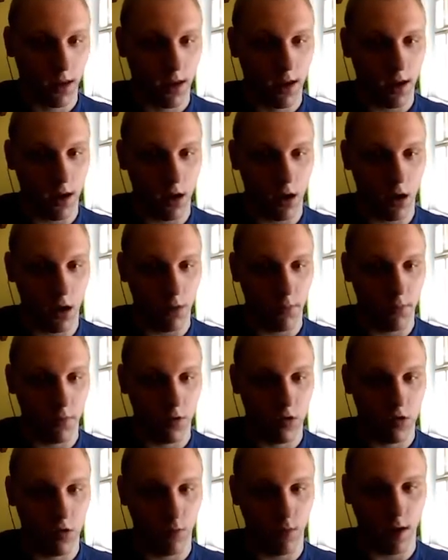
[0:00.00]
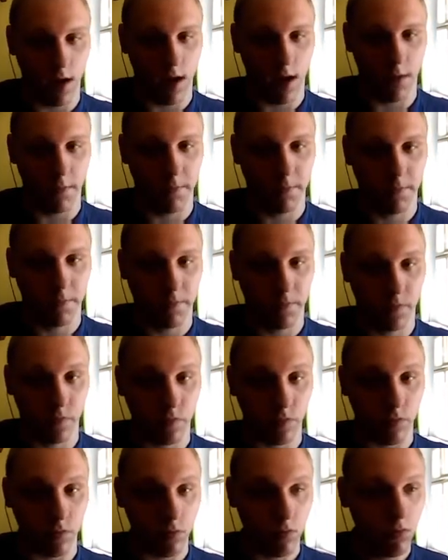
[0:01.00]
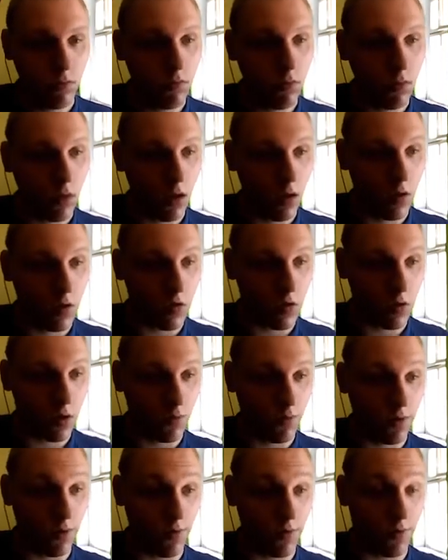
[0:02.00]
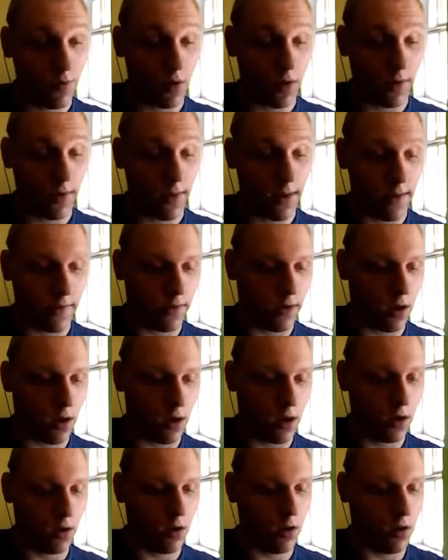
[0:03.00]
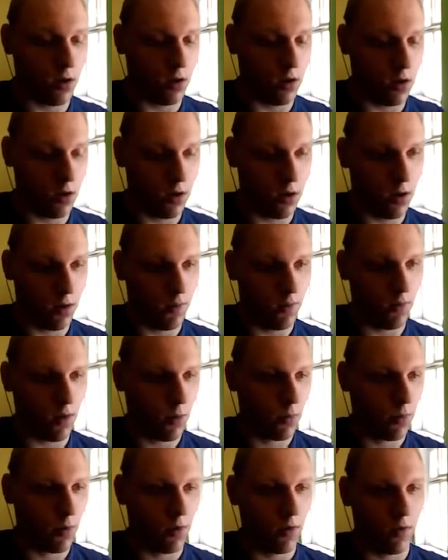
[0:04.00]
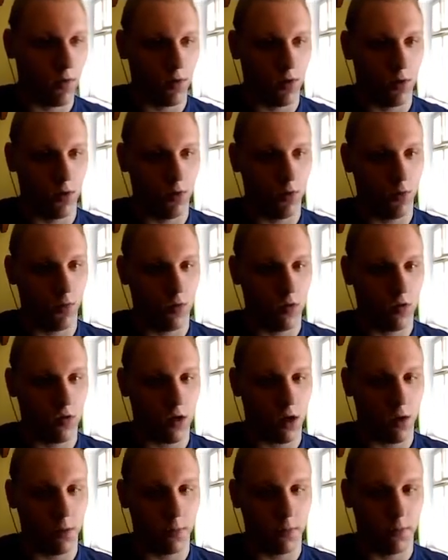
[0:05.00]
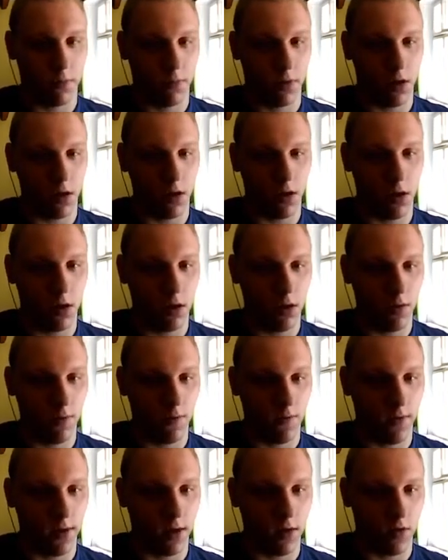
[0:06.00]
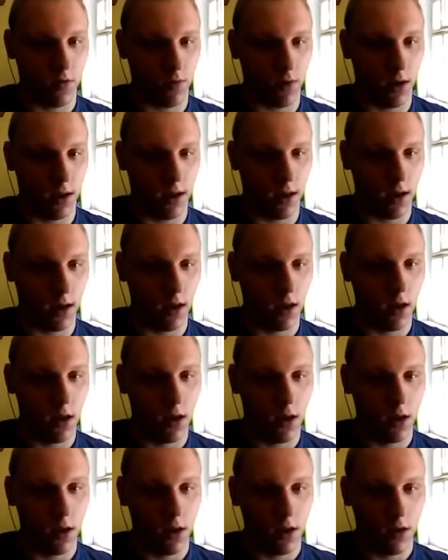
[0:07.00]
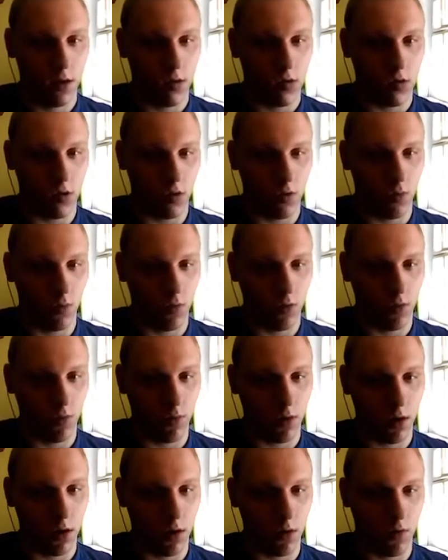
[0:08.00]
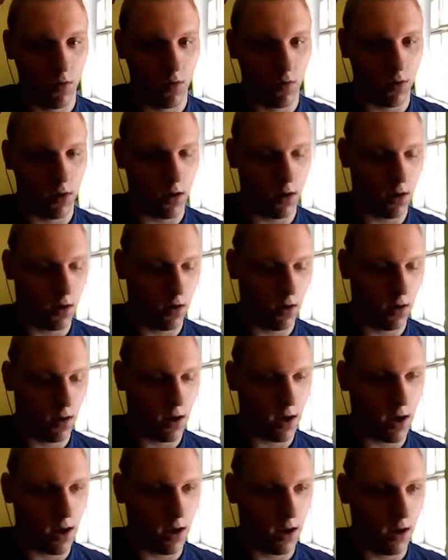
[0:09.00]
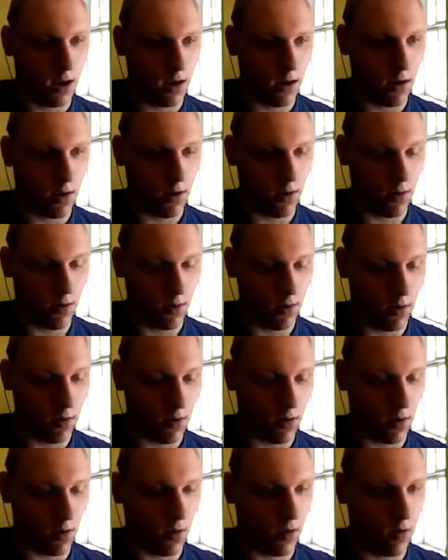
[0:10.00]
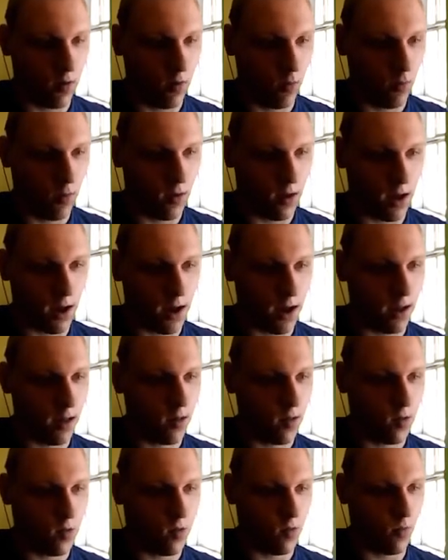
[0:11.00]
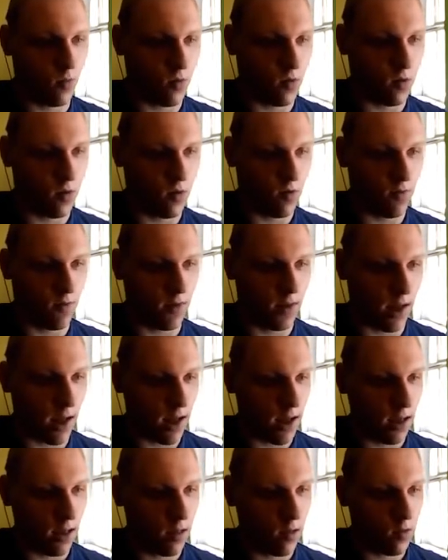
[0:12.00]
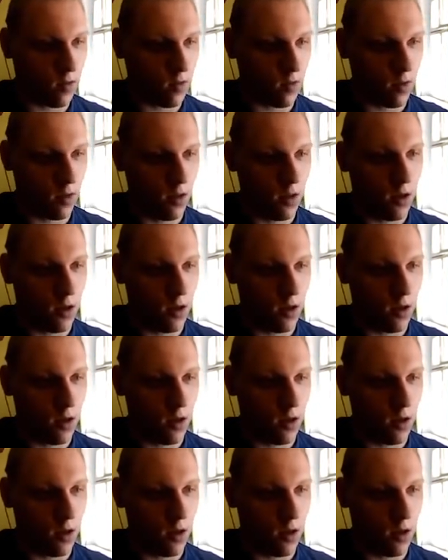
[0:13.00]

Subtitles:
So yeah. So now we've got that done, I'm going to do some things right here. So what you want to do is you want to add another two sets of tags.